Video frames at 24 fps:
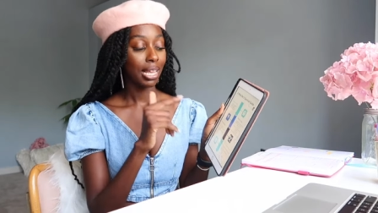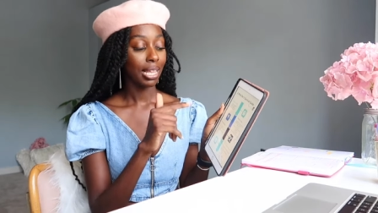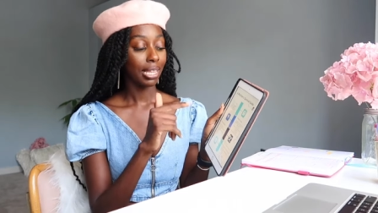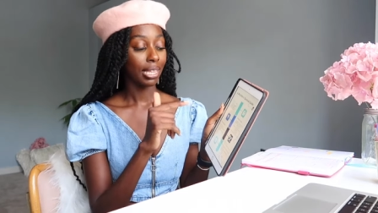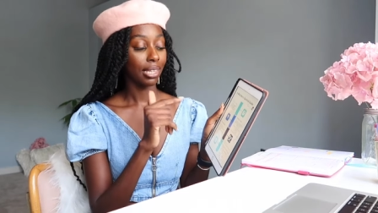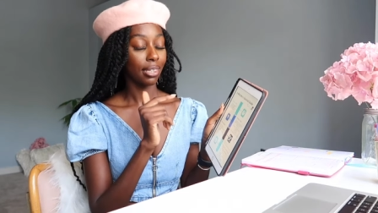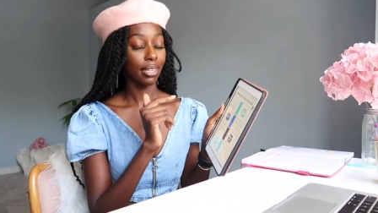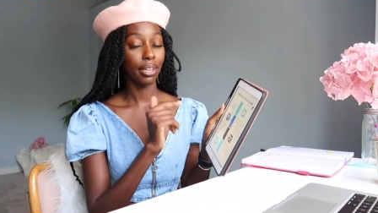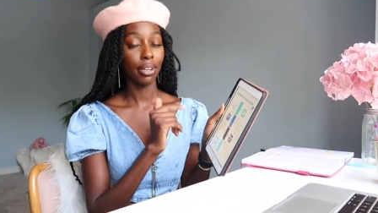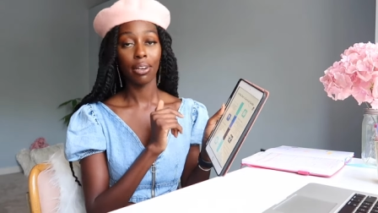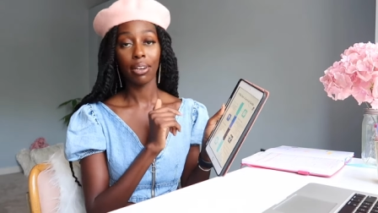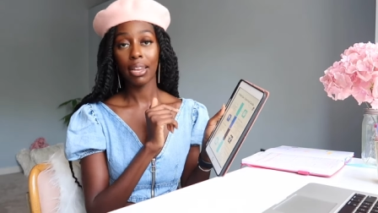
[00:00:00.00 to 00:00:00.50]

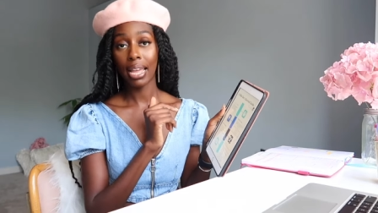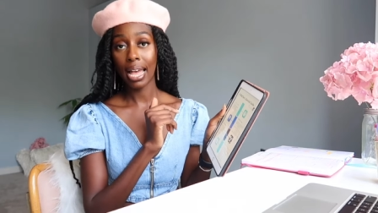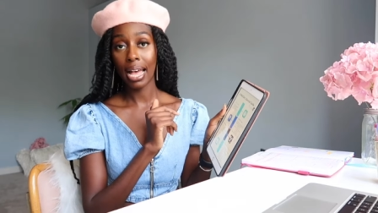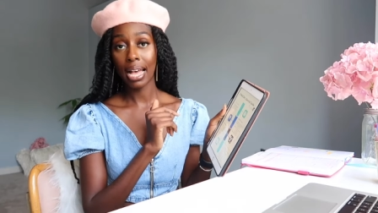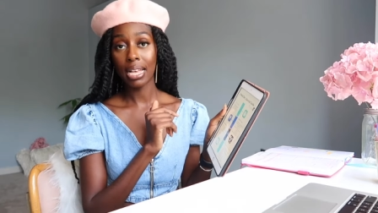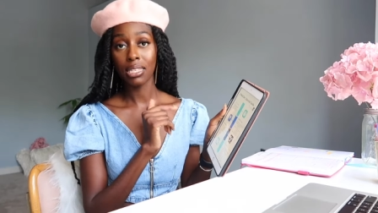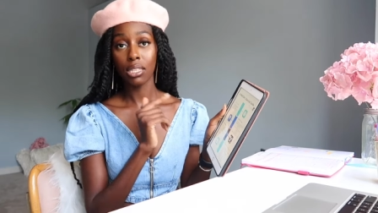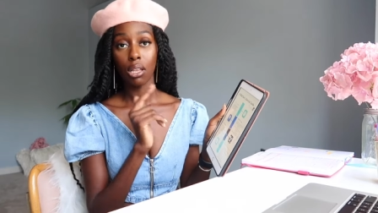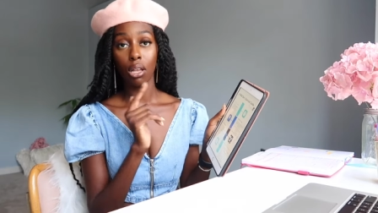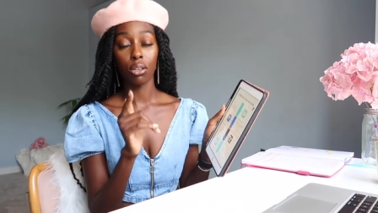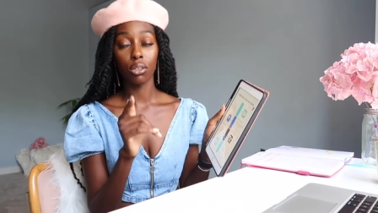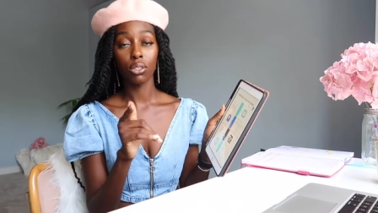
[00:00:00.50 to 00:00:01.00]

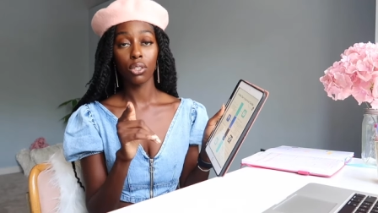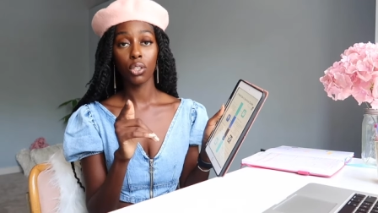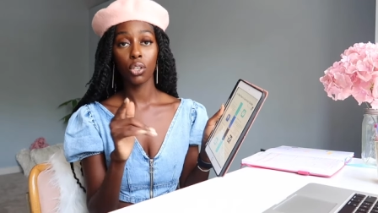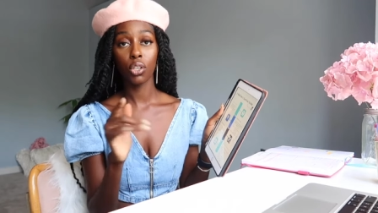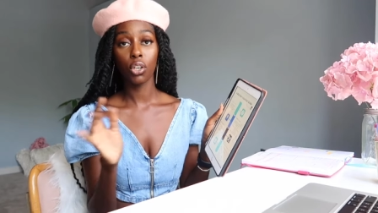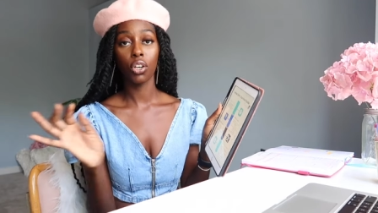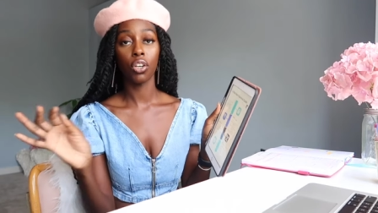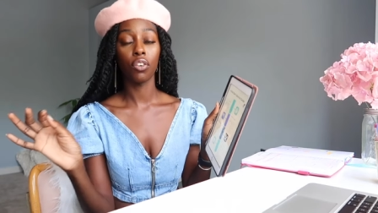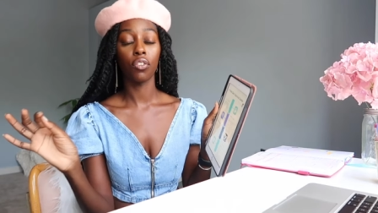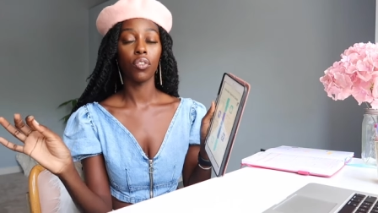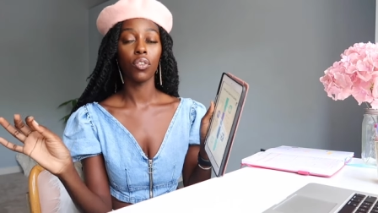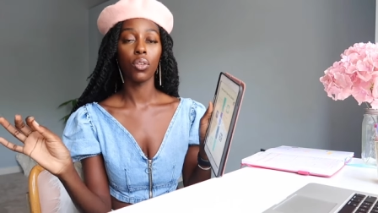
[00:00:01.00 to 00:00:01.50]
Laracast also,
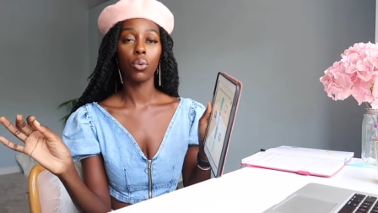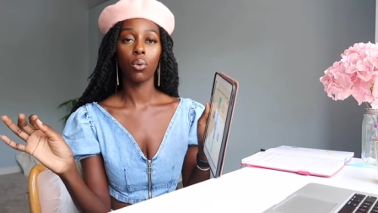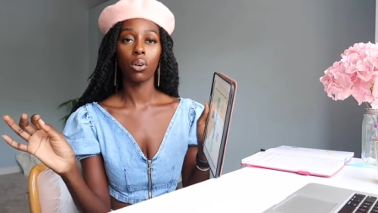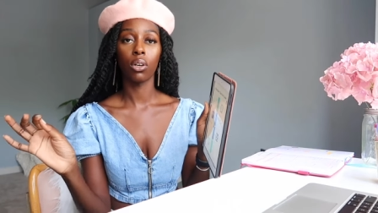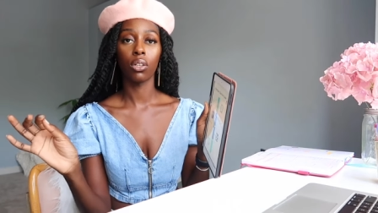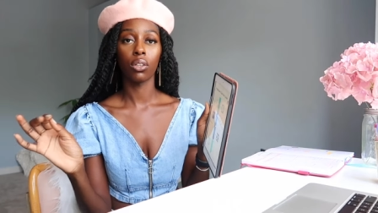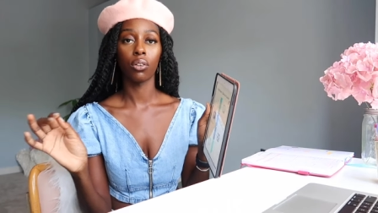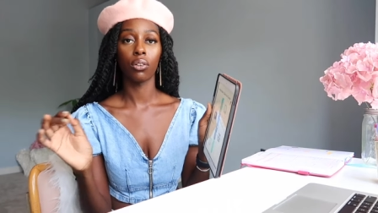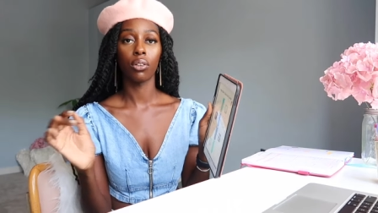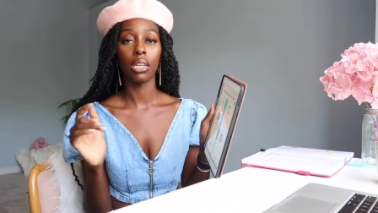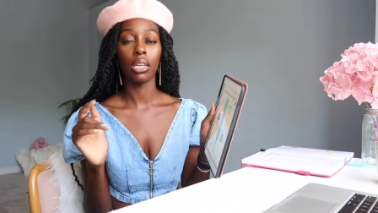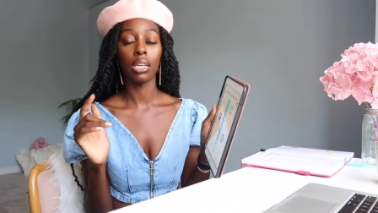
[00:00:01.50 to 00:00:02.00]
if you are
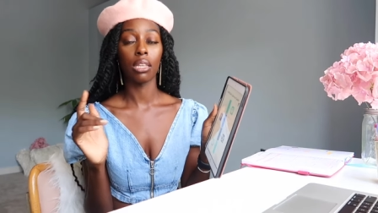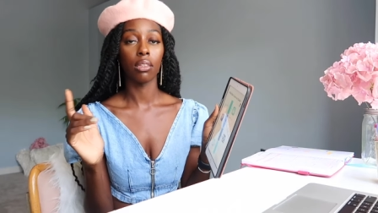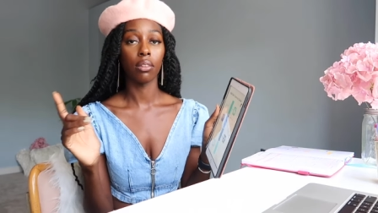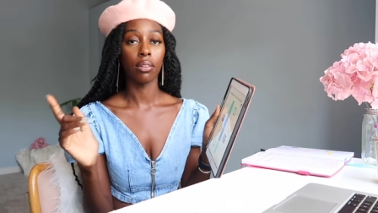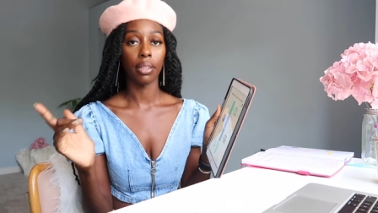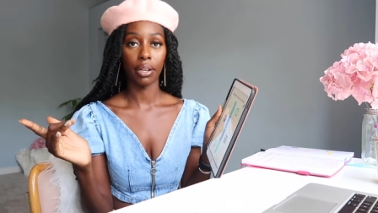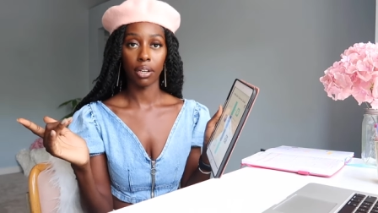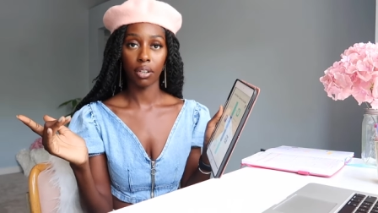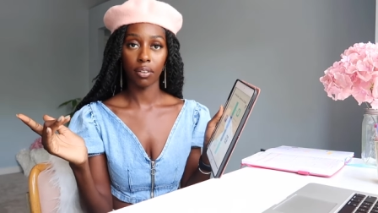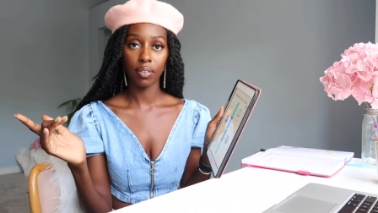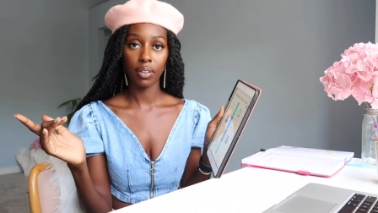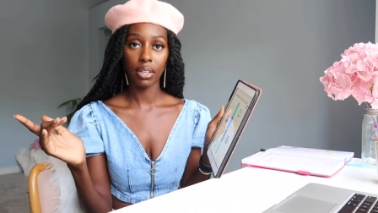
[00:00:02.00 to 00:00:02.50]
learning
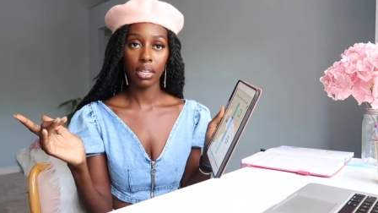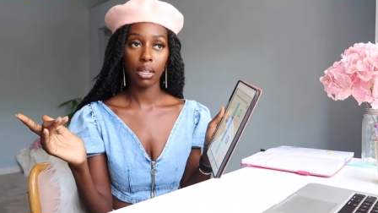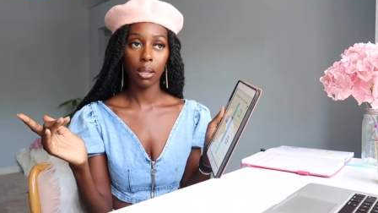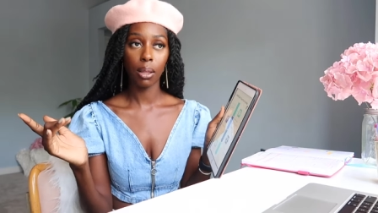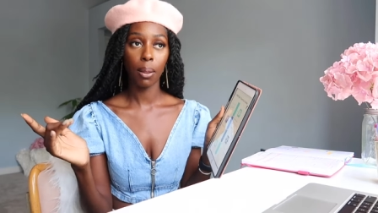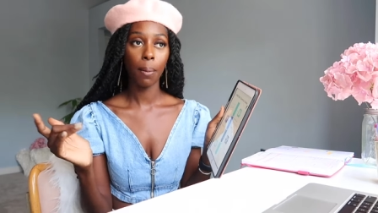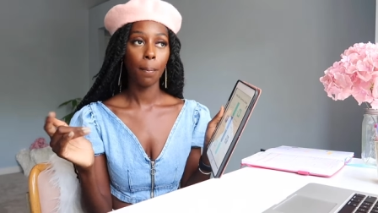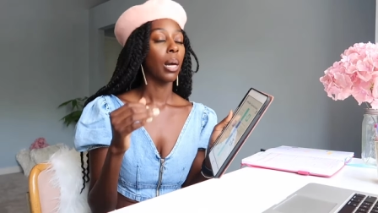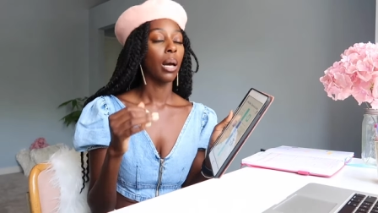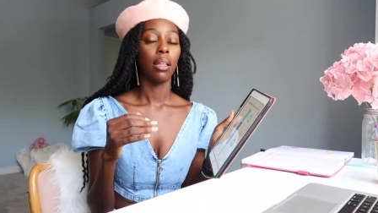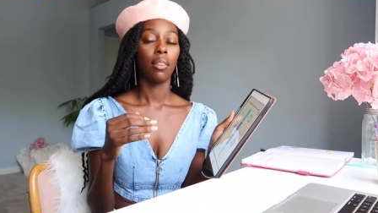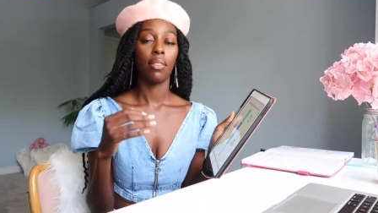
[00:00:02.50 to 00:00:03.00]
Laravel,